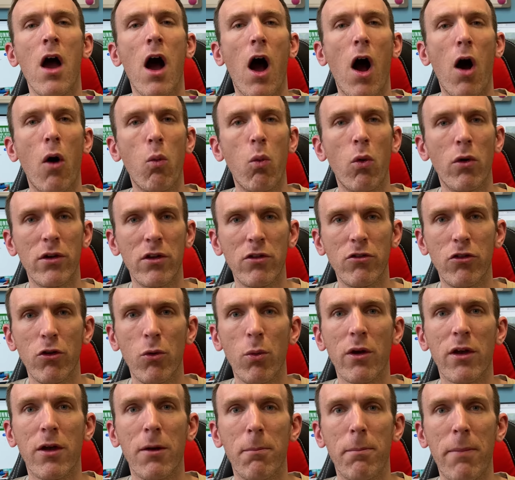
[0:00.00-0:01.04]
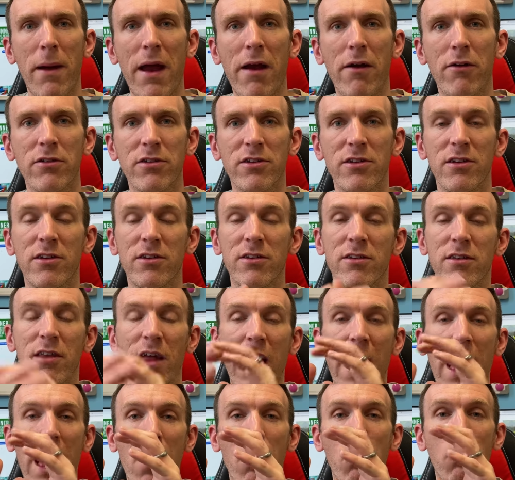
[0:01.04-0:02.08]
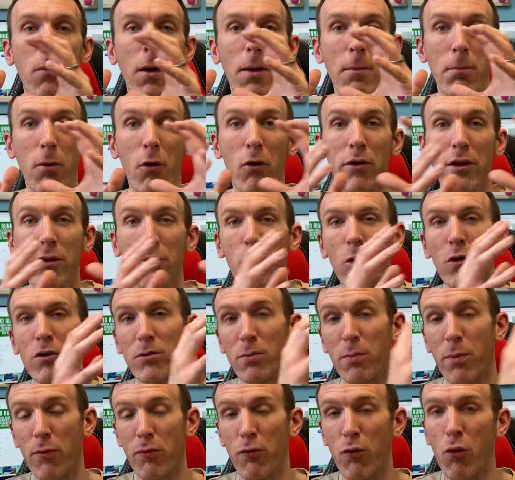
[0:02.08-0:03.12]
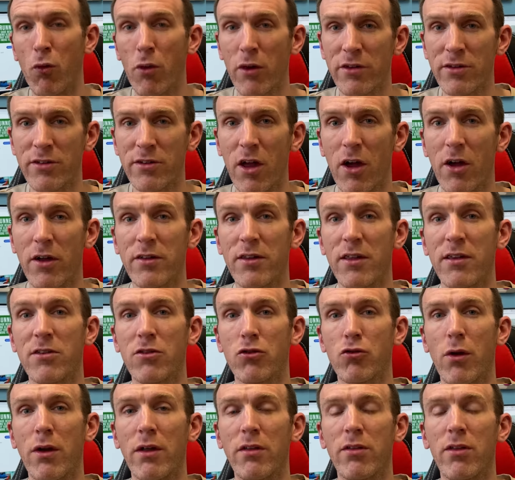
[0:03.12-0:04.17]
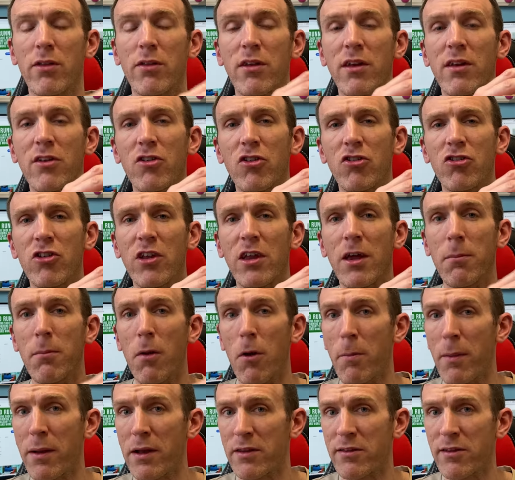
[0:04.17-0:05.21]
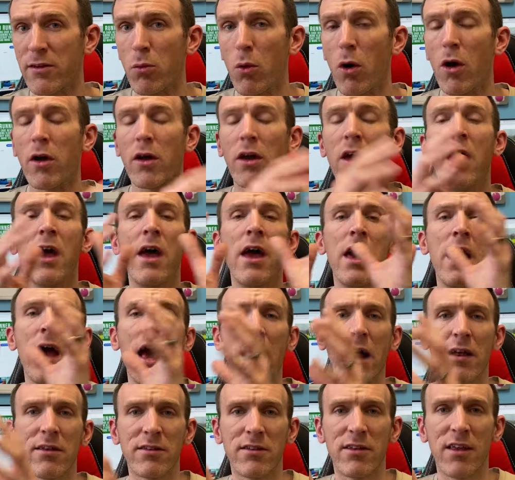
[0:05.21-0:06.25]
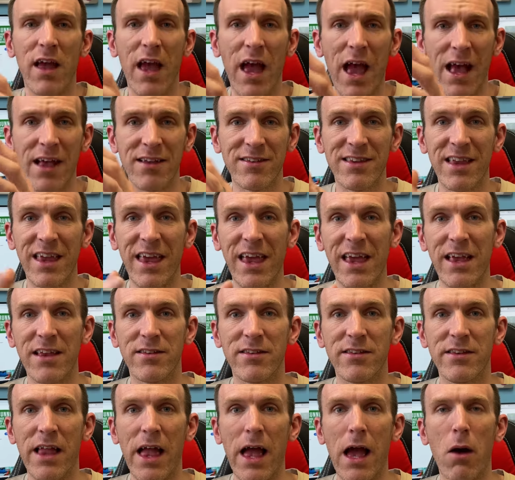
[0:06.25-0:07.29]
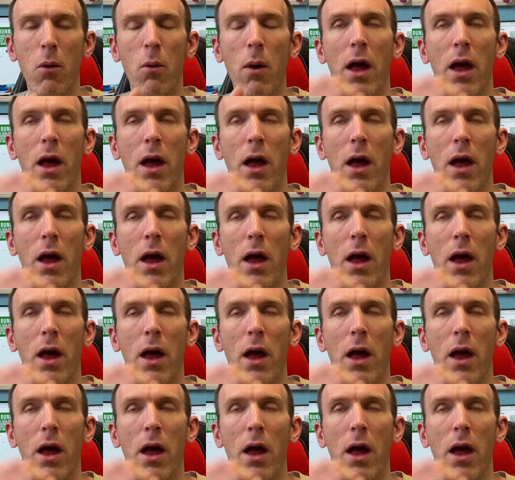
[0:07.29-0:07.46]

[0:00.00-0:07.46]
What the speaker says: I want to do a comparison as to how my body was before I started this strength and conditioning and mobility work as to as it is now.